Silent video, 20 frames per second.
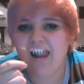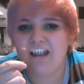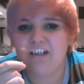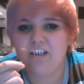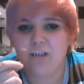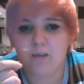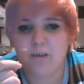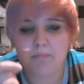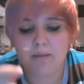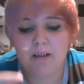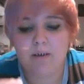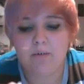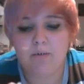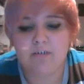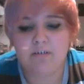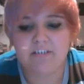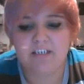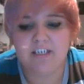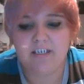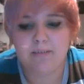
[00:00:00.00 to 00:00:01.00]
tongue power is
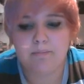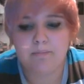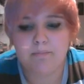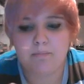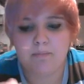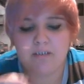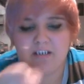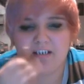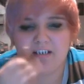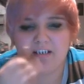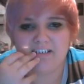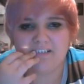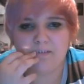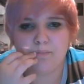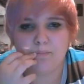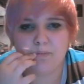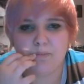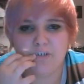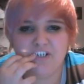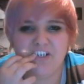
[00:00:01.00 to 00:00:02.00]
key, because
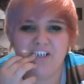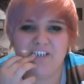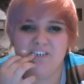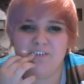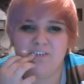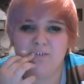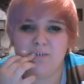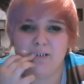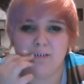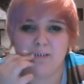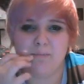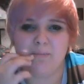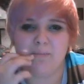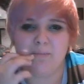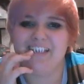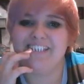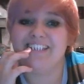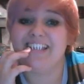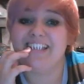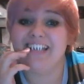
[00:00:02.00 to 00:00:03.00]
pushing from
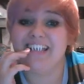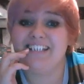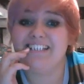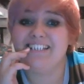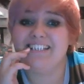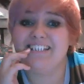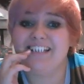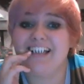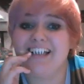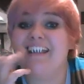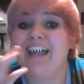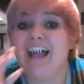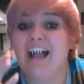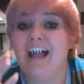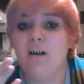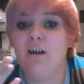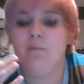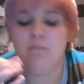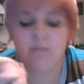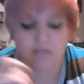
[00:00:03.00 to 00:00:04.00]
like the inside
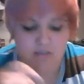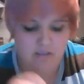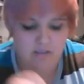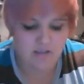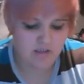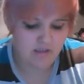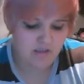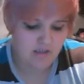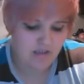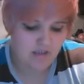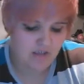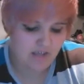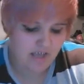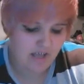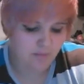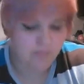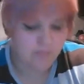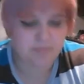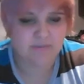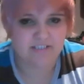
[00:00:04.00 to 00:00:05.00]
out
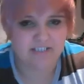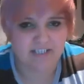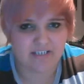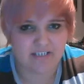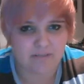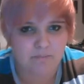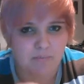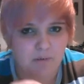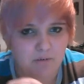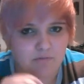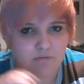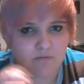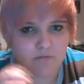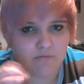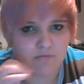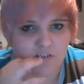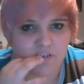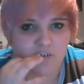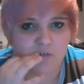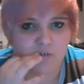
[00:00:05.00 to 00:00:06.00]
helps to get most of the
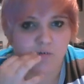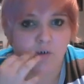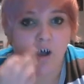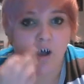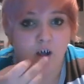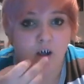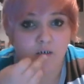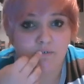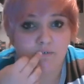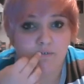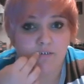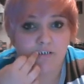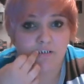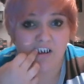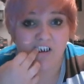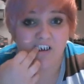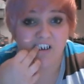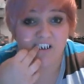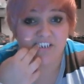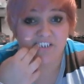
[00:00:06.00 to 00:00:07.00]
glue off
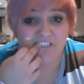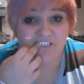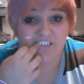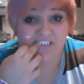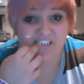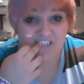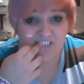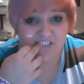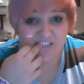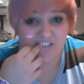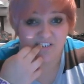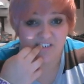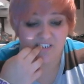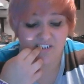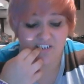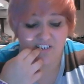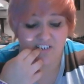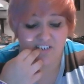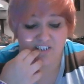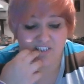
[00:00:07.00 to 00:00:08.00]
onto the tooth,
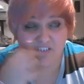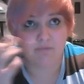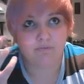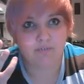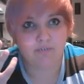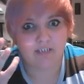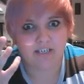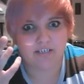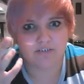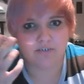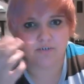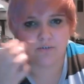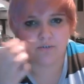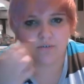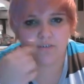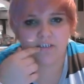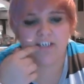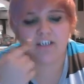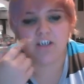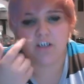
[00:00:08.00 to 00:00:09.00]
or the fake tooth,
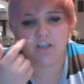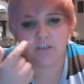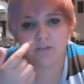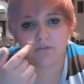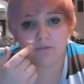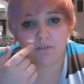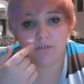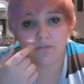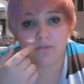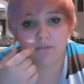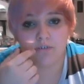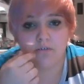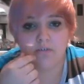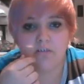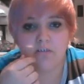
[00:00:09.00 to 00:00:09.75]
and not your real tooth.